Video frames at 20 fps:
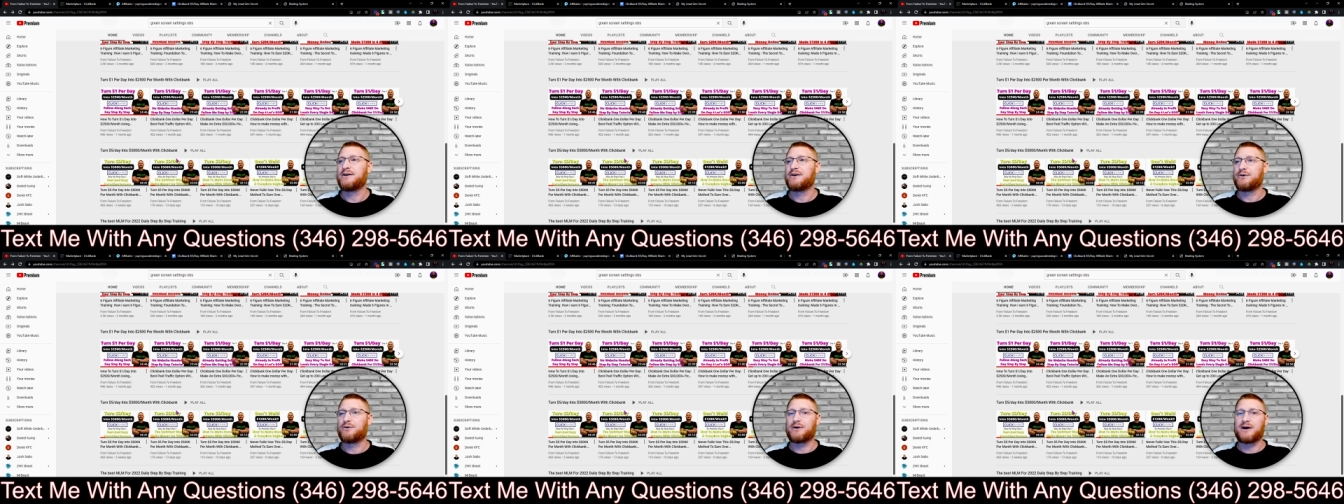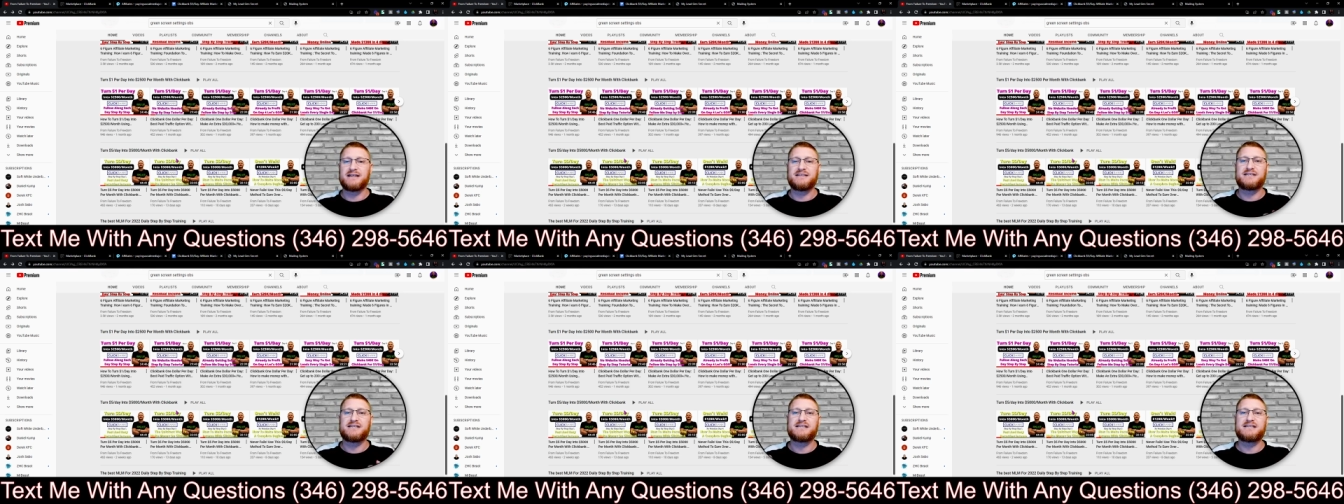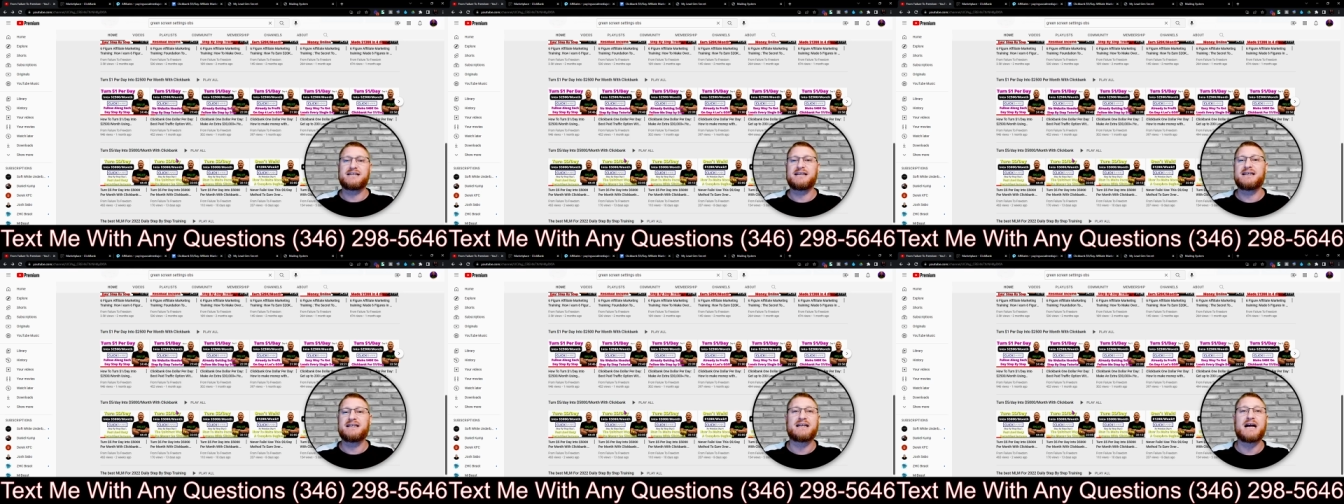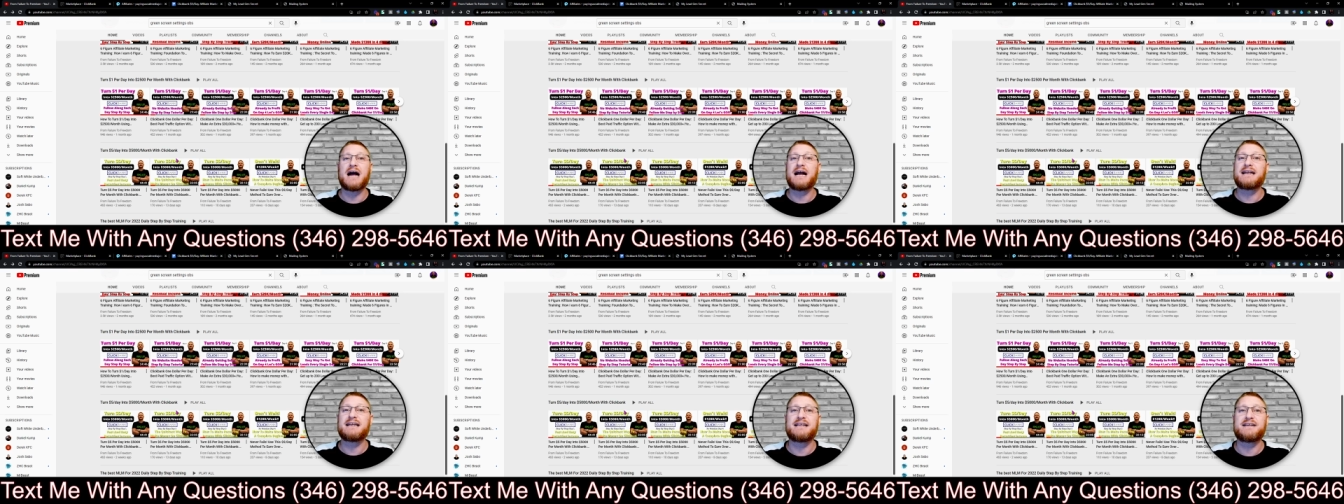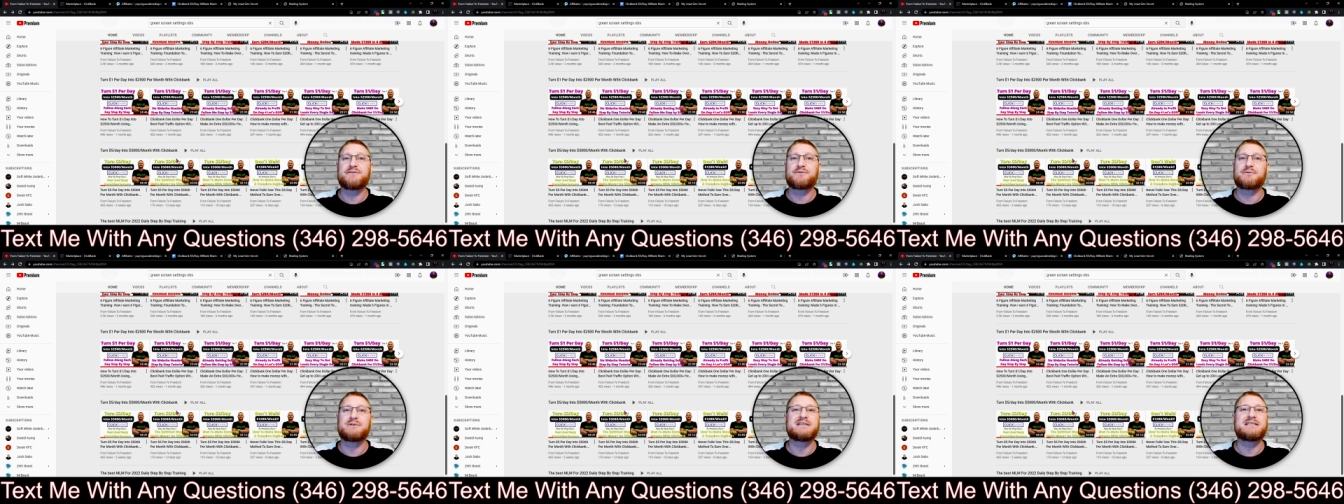or I just hit
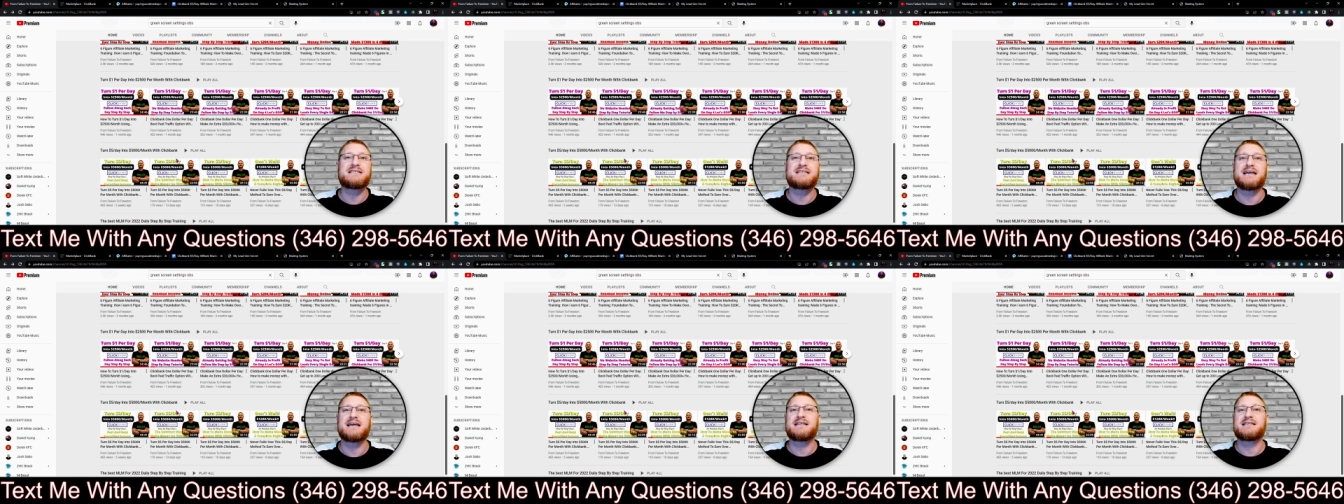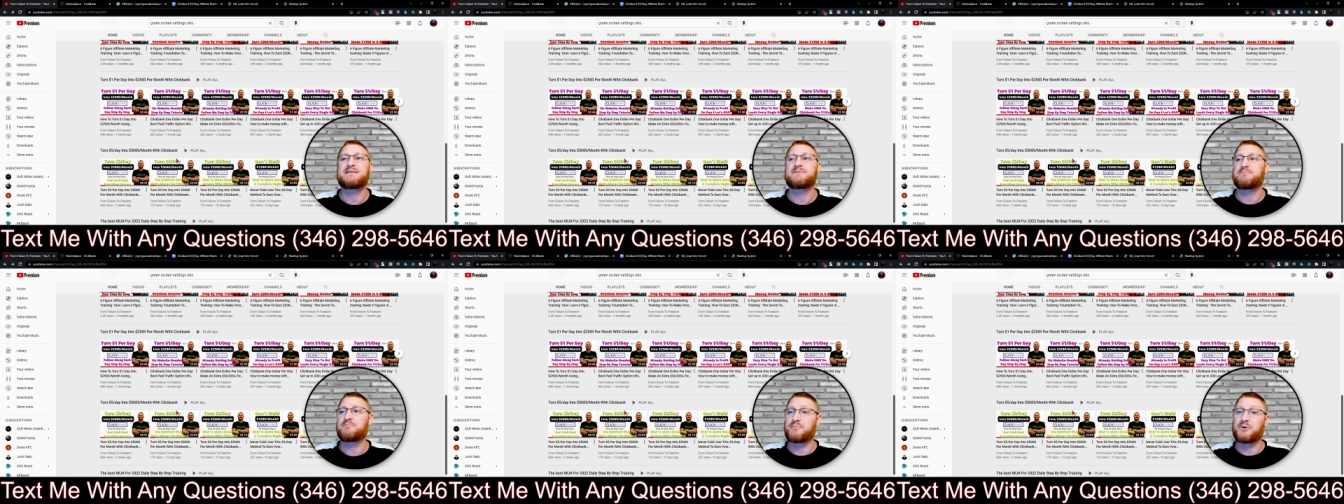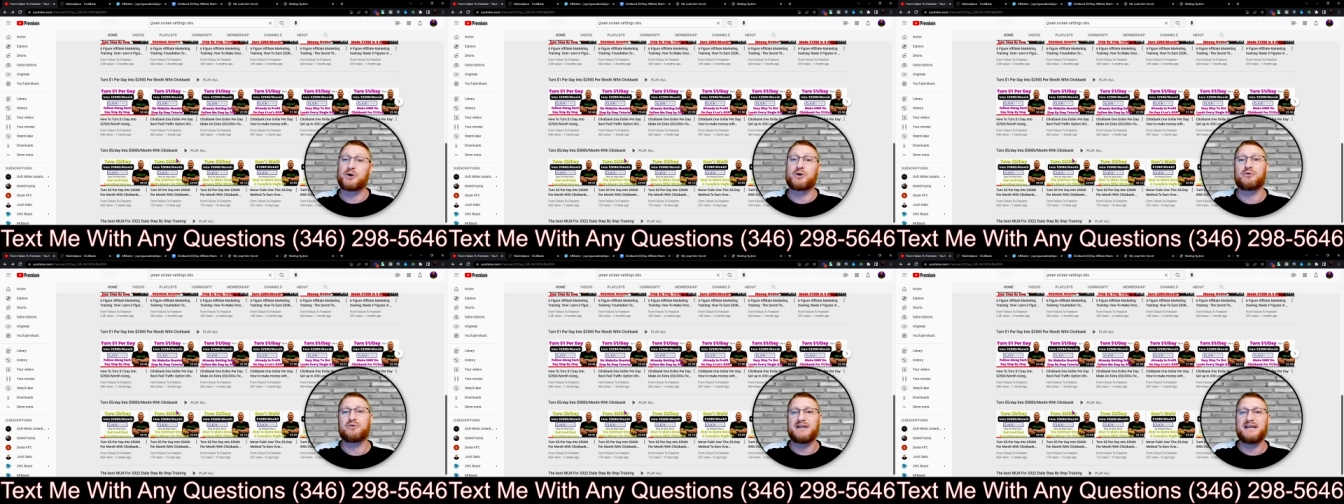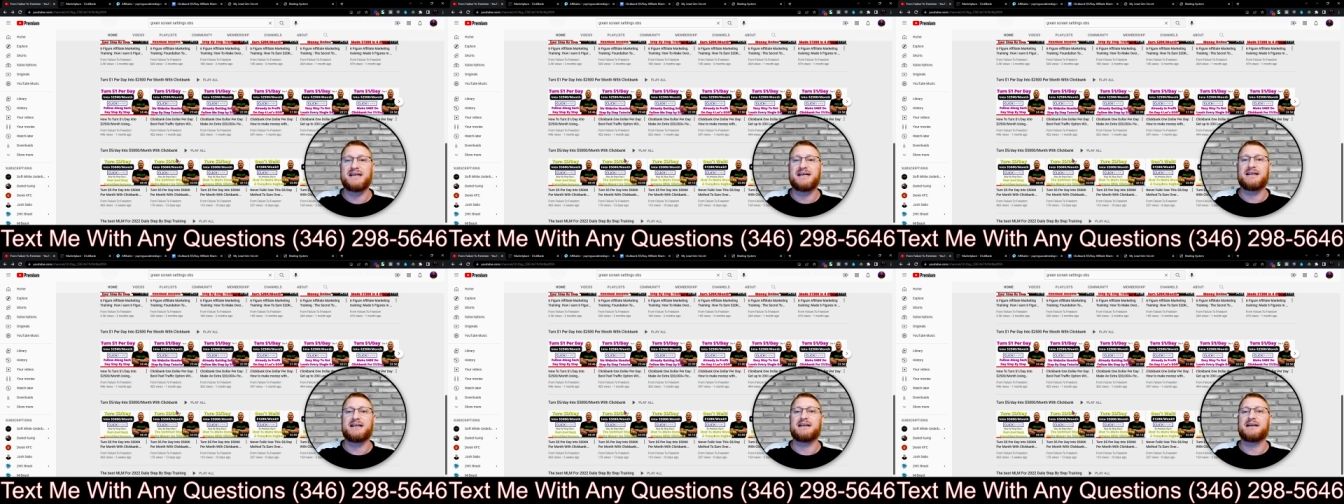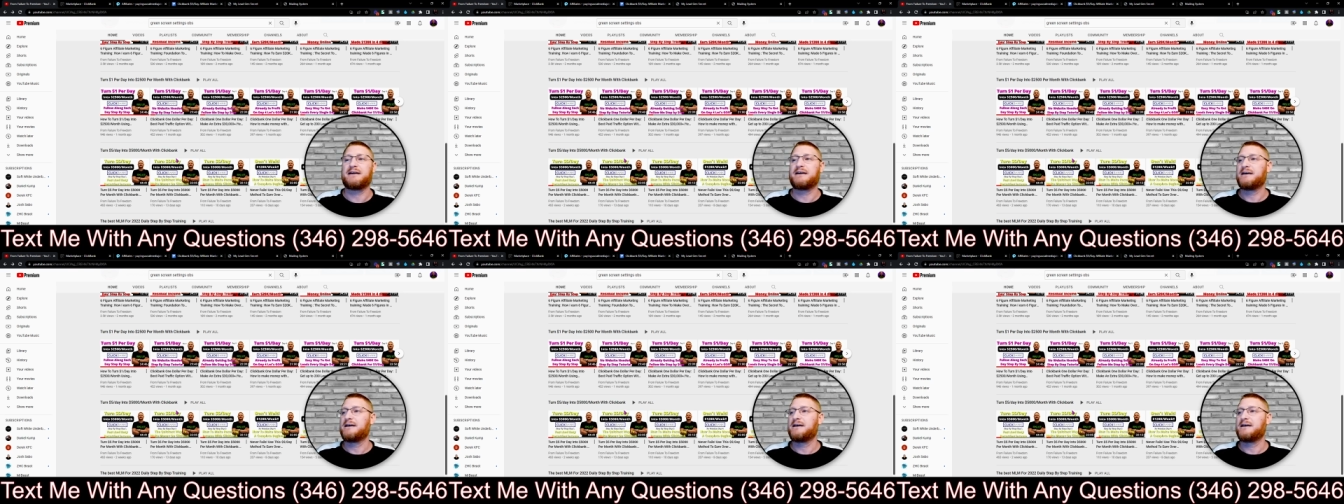93 cents per lead.